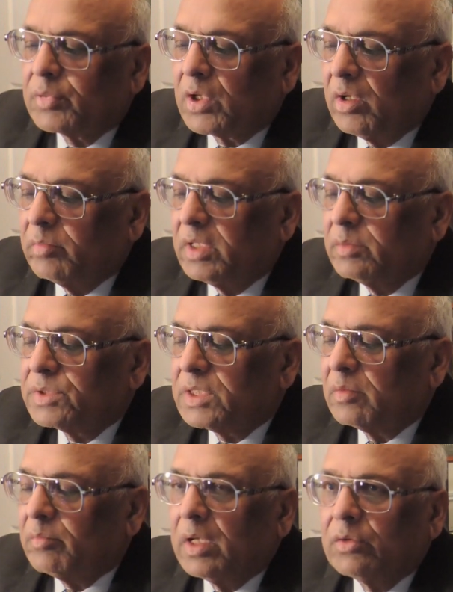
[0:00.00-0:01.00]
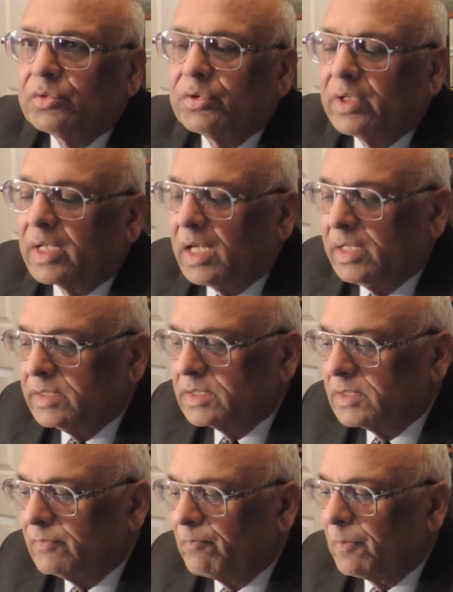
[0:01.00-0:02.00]
problems are bound to
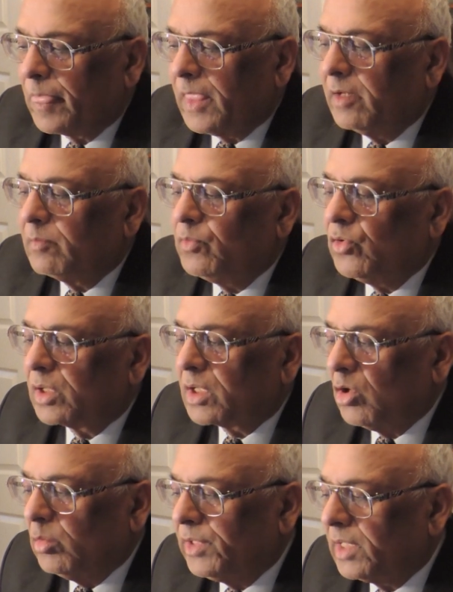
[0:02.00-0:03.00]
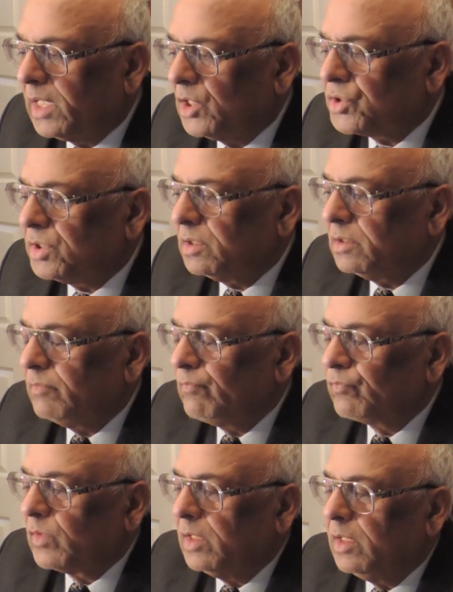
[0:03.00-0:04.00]
arise. And poor communication
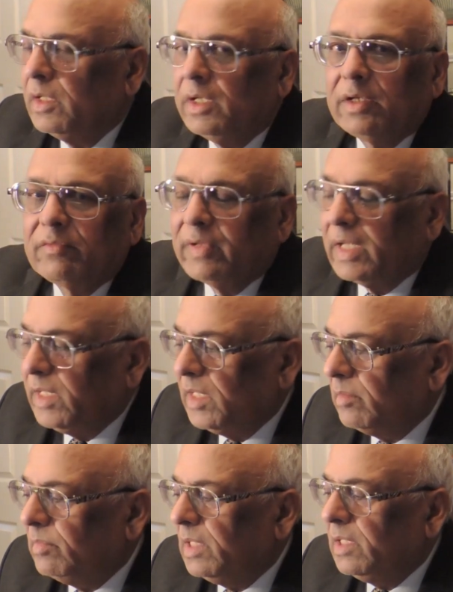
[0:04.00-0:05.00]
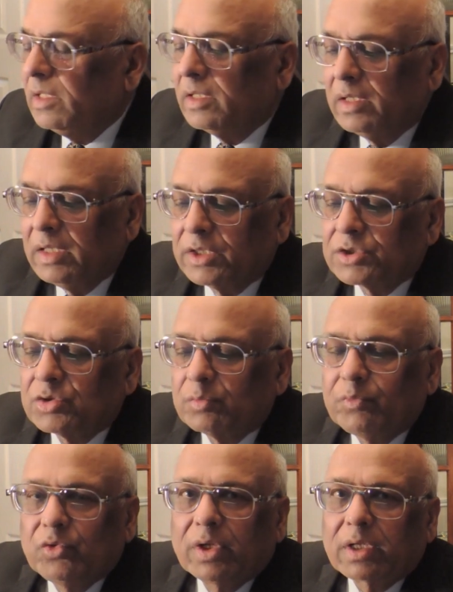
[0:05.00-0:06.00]
invariably leads to
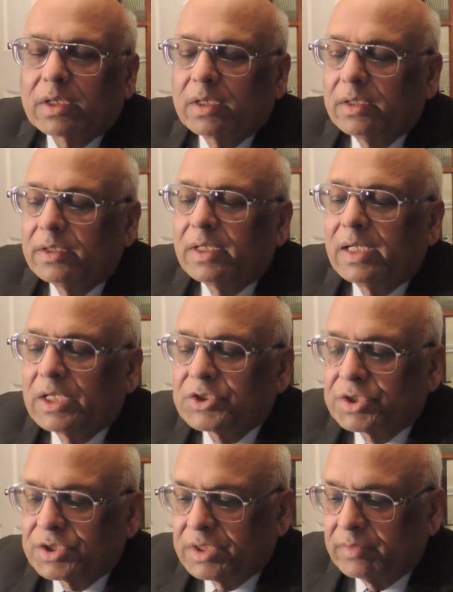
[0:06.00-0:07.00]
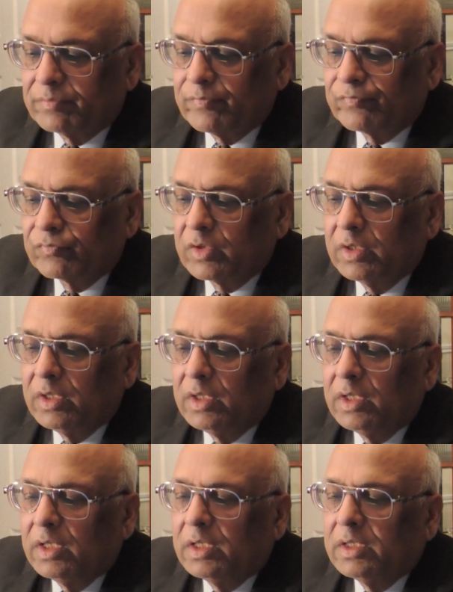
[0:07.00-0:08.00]
poor relationship.
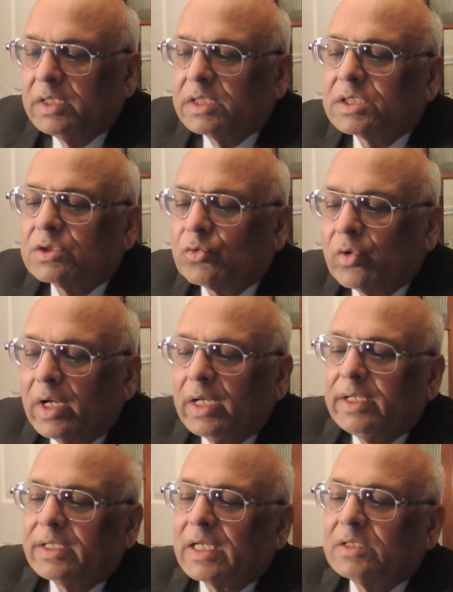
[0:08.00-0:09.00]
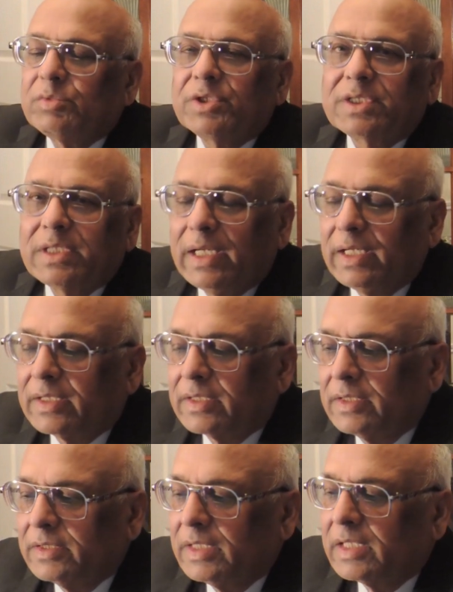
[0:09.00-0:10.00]
This is why it has been said
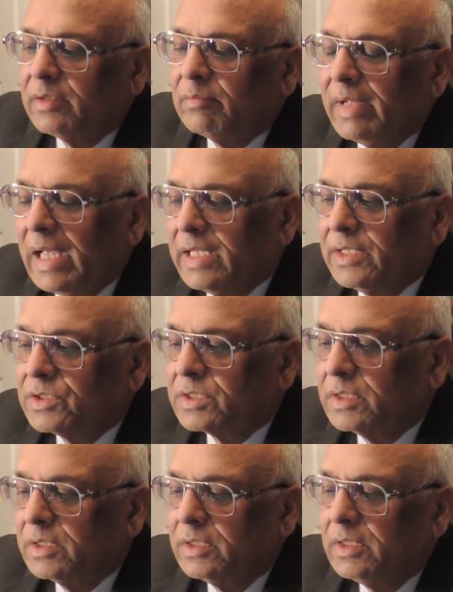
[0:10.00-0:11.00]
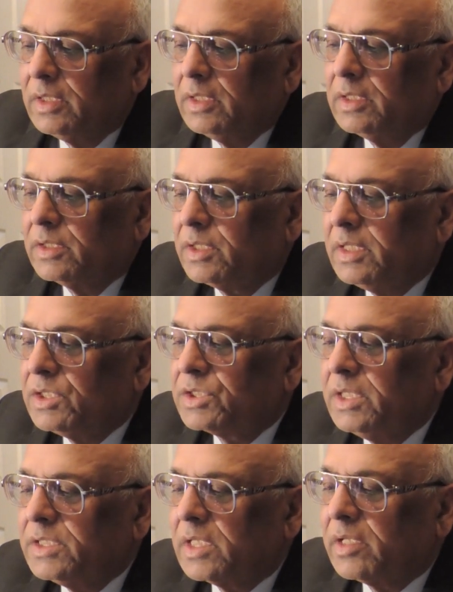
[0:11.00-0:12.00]
that in marriage, three
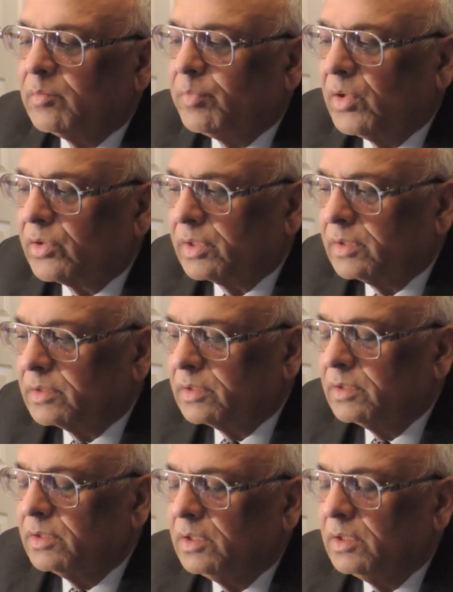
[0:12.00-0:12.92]
C's are important: